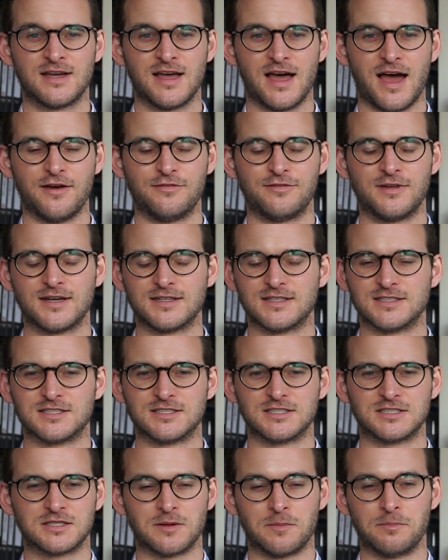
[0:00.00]
I think this
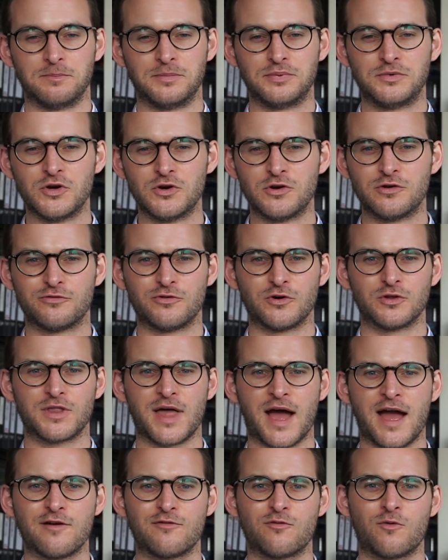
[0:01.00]
is a beautiful
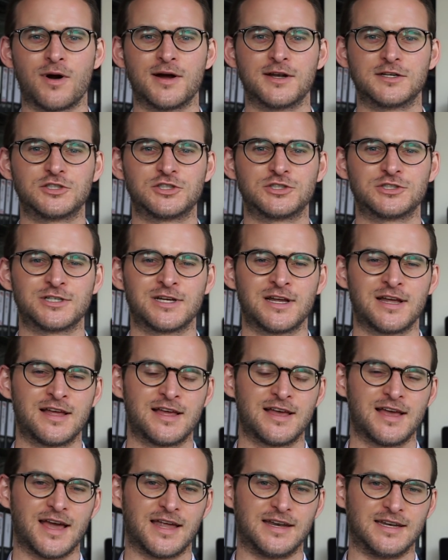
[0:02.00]
dive watch,
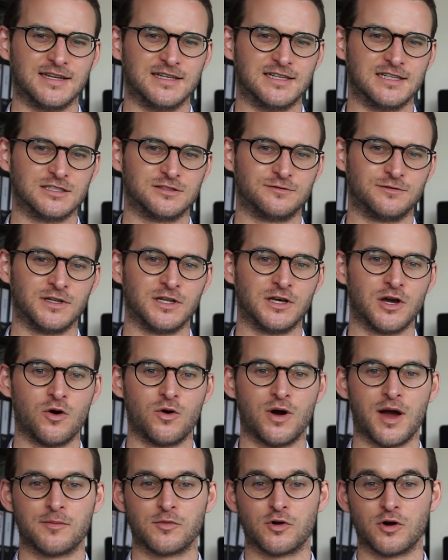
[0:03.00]
and in this video
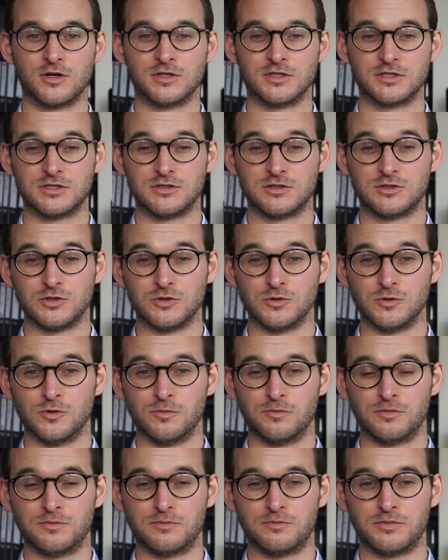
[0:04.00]
I'm going to
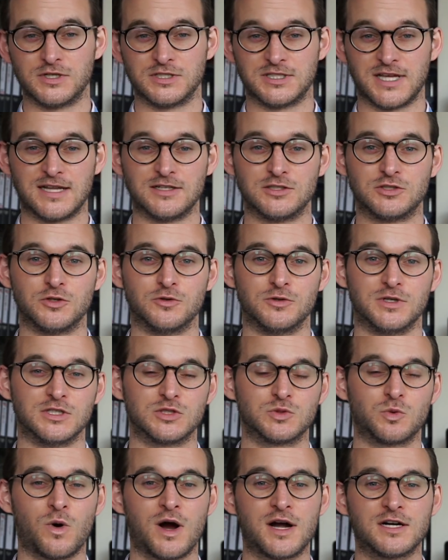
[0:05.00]
present to you
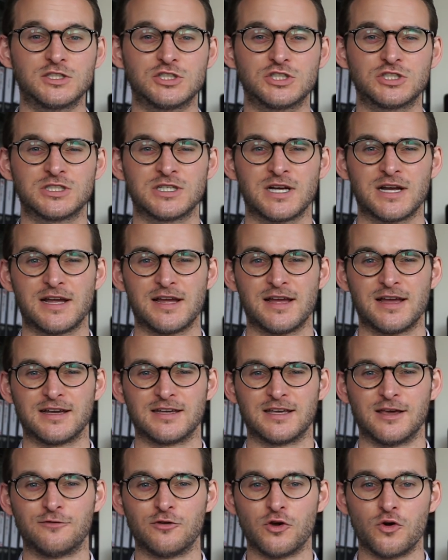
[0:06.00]
this watch,
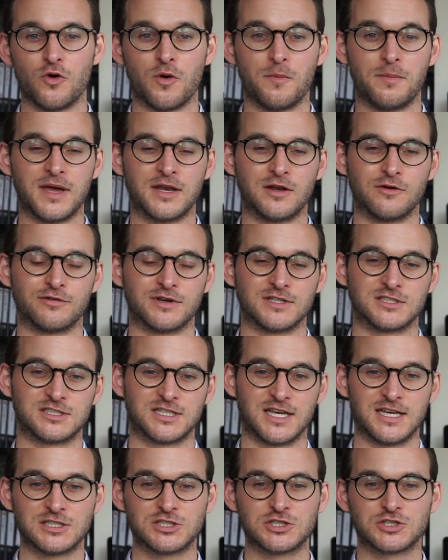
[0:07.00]
give you a bit of its
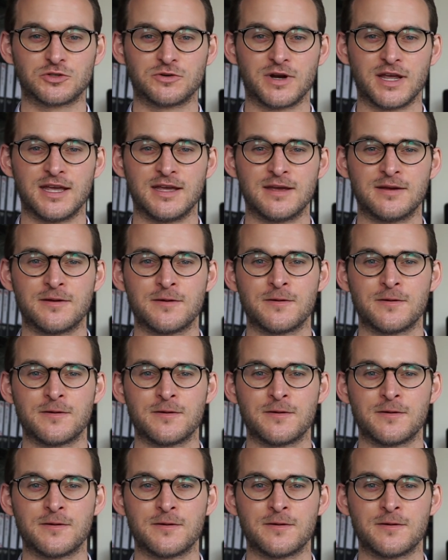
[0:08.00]
history.